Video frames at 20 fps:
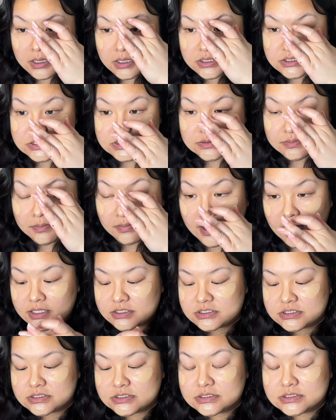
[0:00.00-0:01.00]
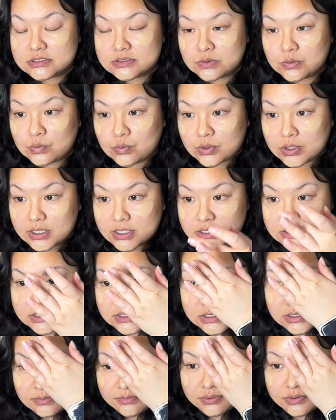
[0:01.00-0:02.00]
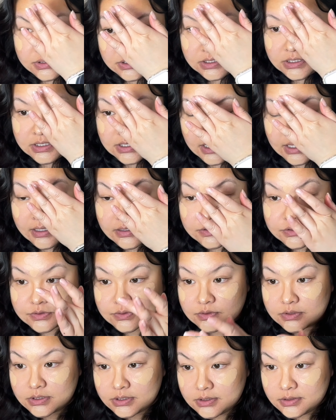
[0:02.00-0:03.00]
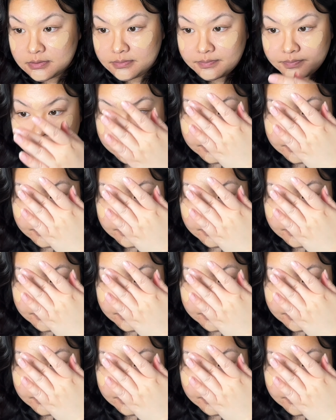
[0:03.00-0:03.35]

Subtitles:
spots where I didn't put the contour.